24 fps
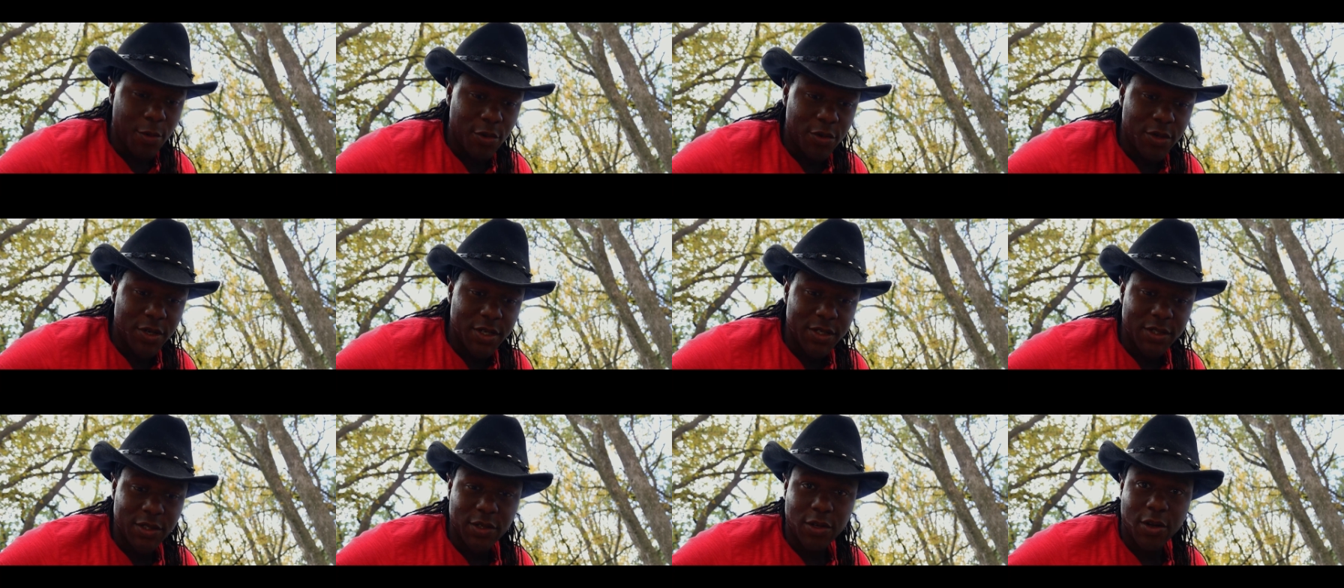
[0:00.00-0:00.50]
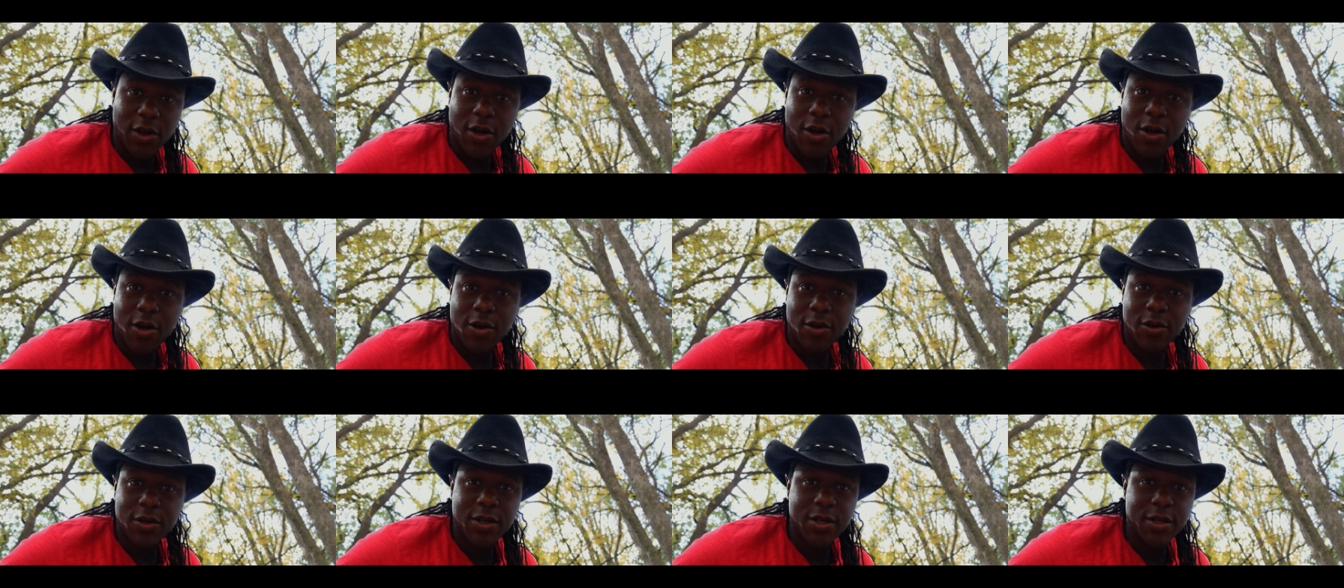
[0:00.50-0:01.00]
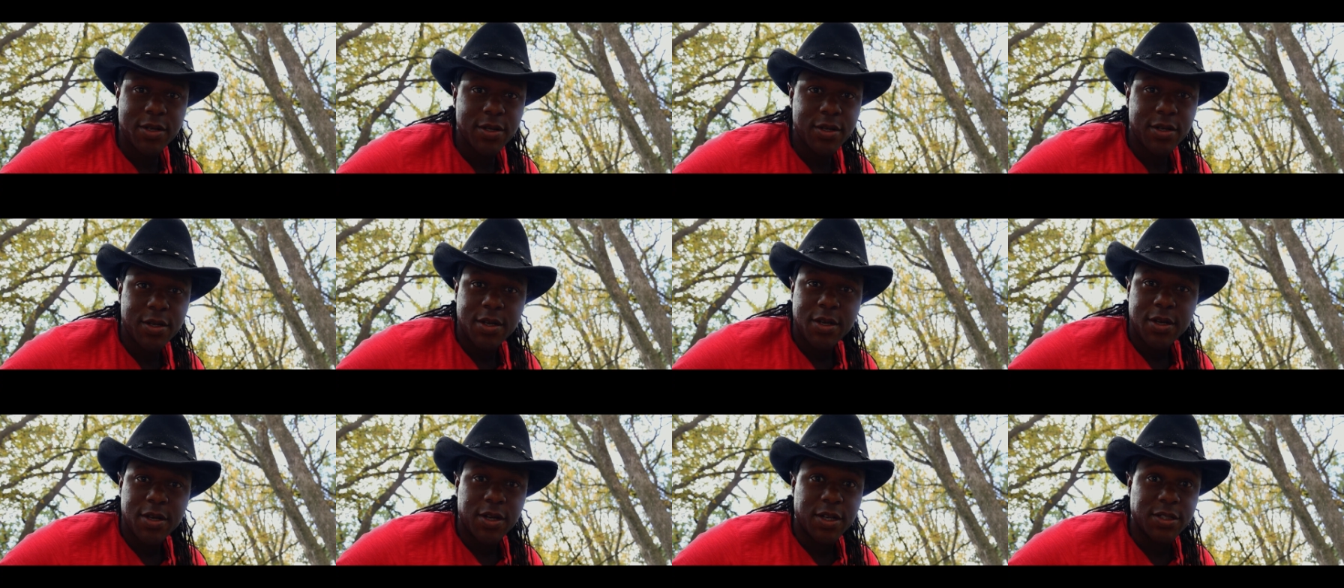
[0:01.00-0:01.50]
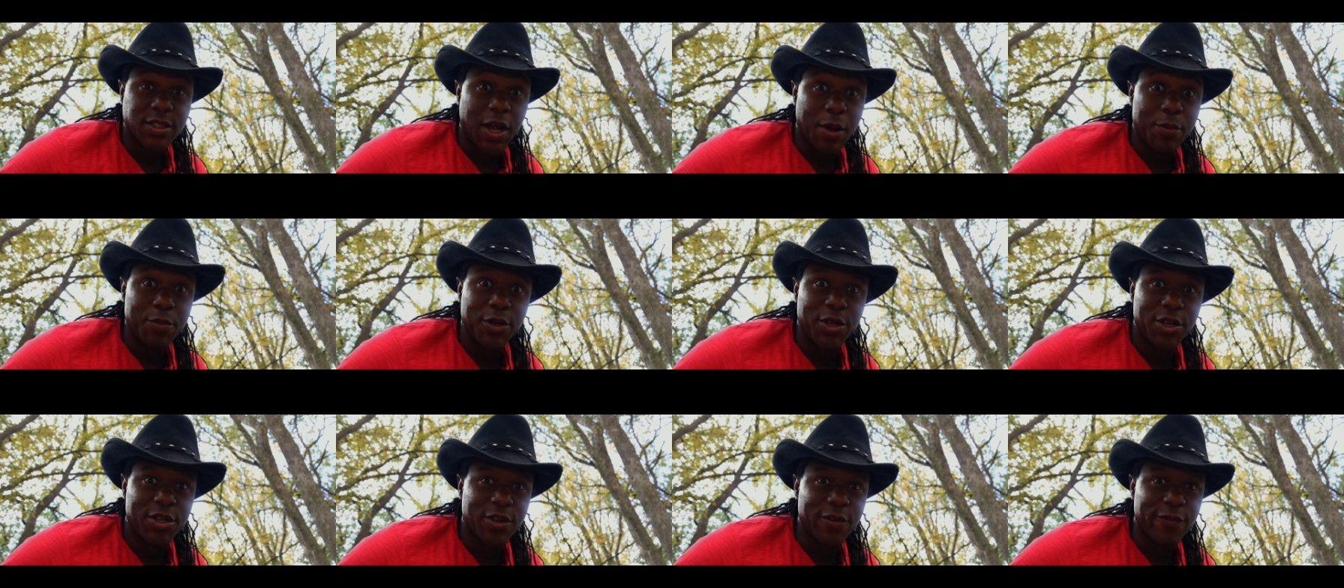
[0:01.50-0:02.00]
on this log because
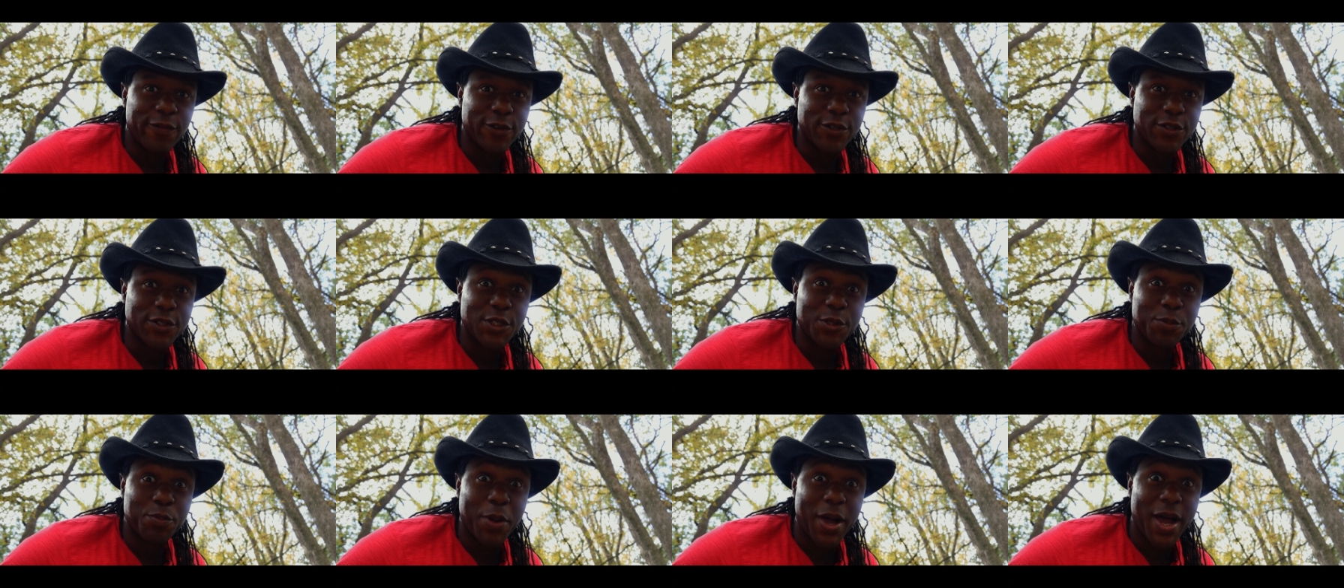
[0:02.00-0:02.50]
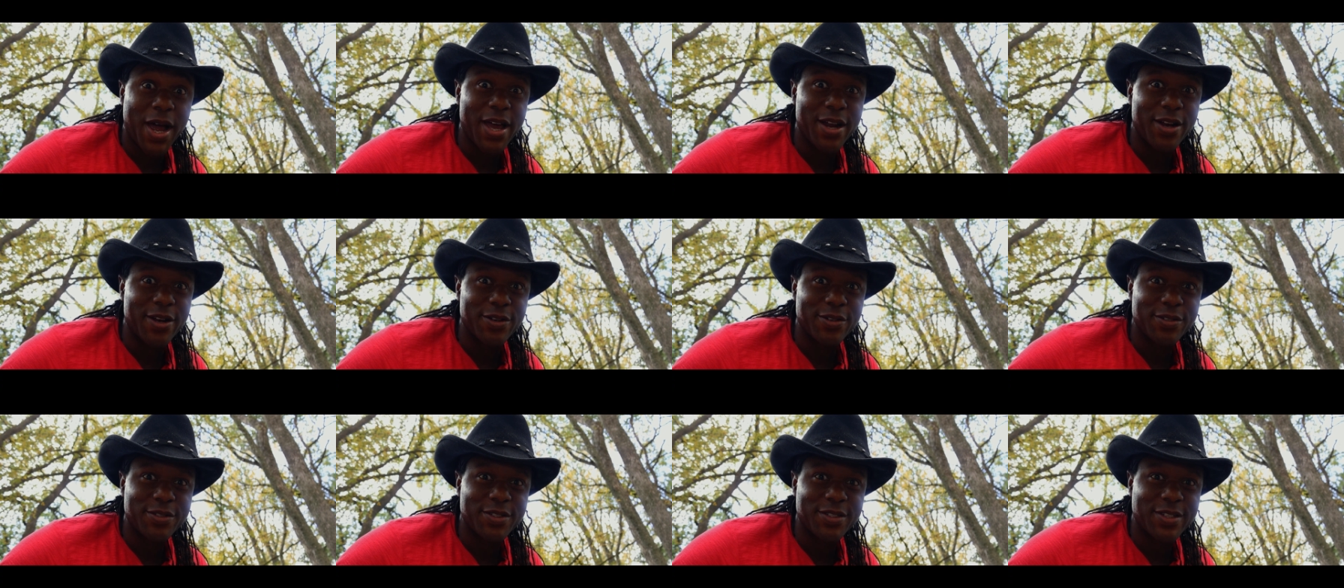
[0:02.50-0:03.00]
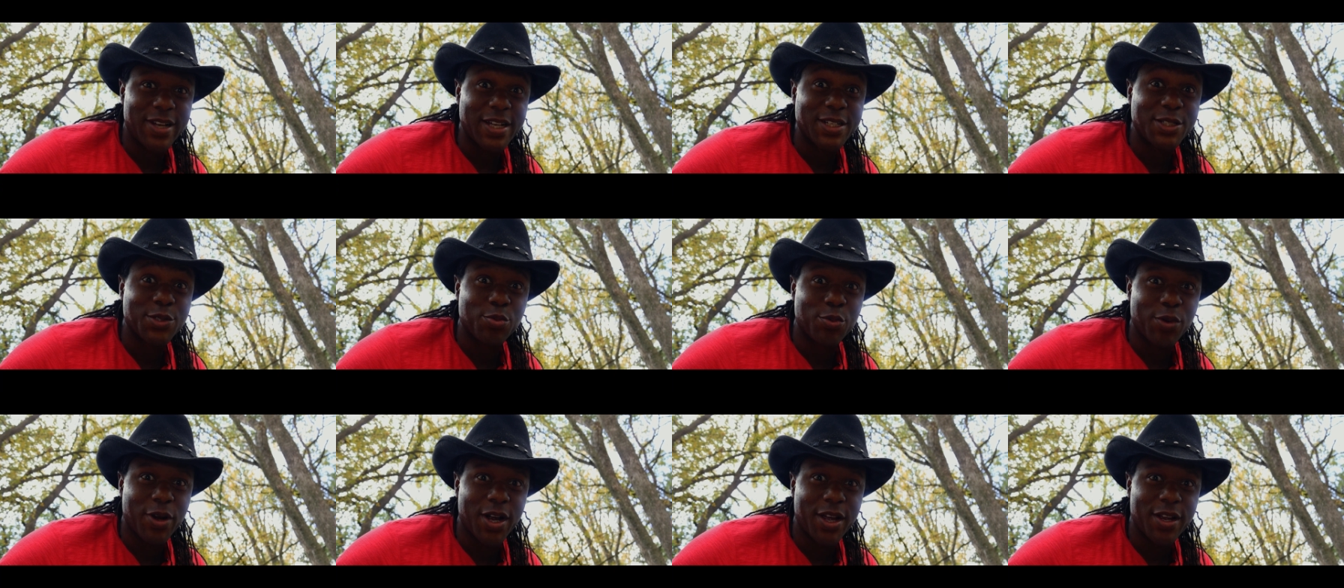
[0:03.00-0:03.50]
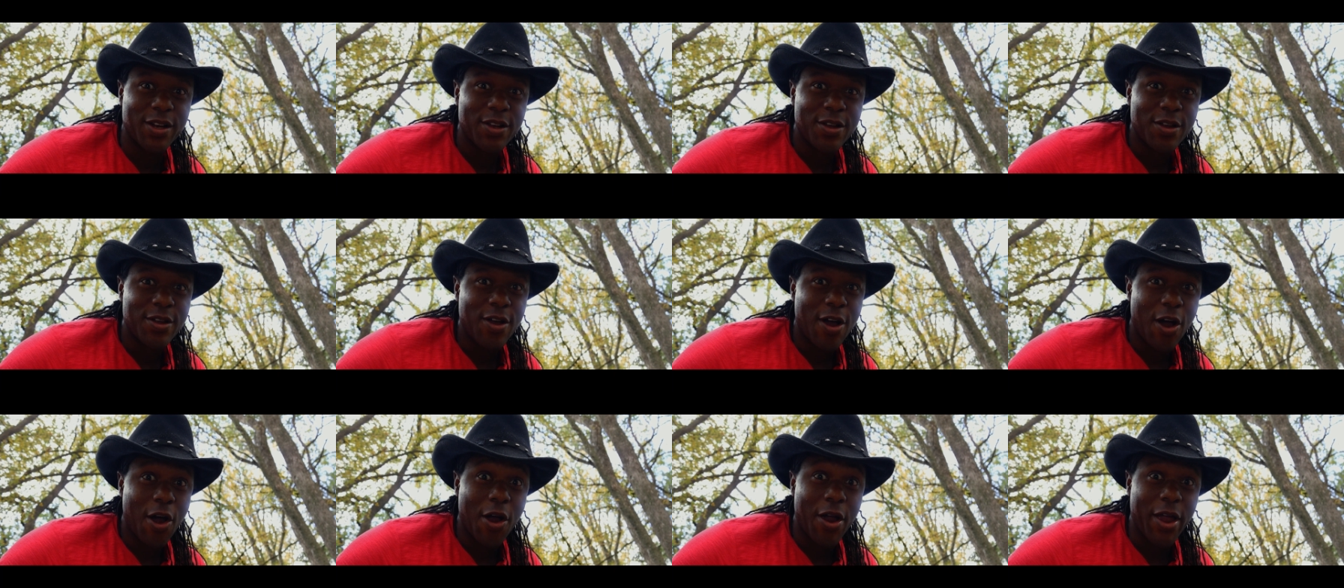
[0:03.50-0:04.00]
I'm looking for spiders. That's right,
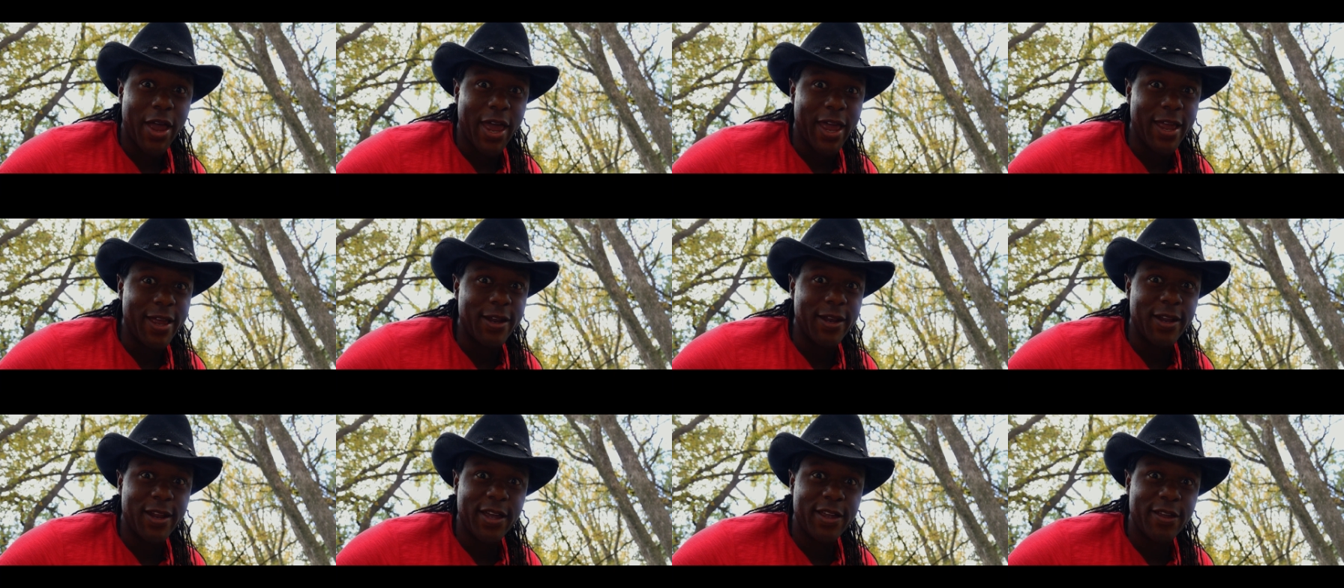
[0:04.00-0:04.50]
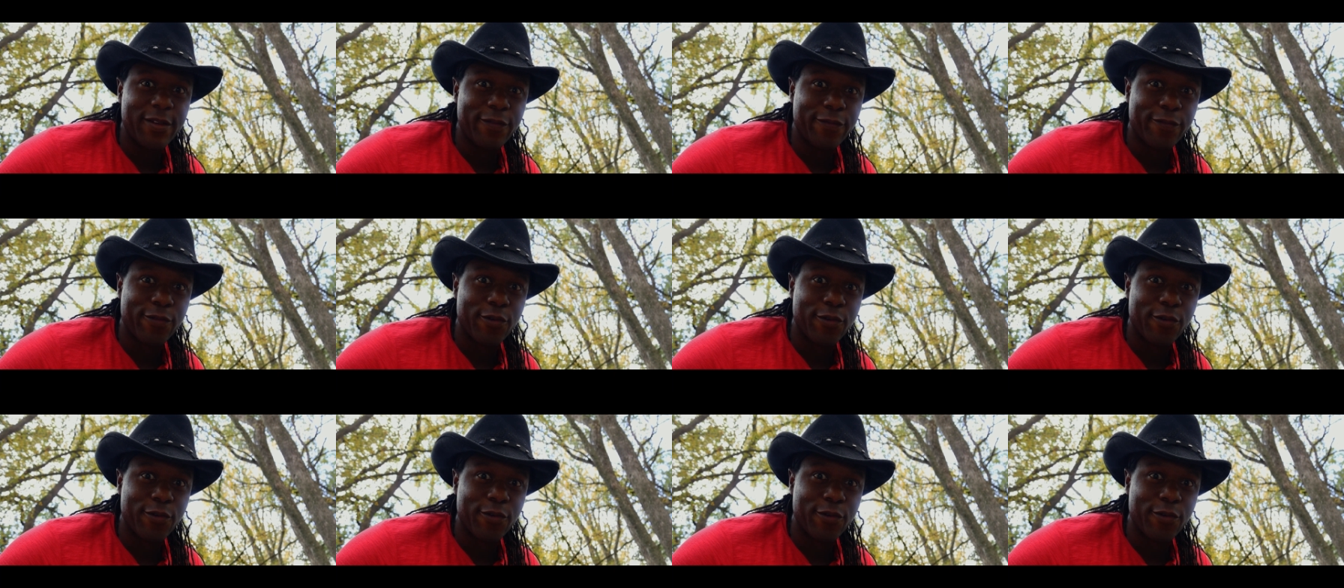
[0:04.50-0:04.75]
our eight-legged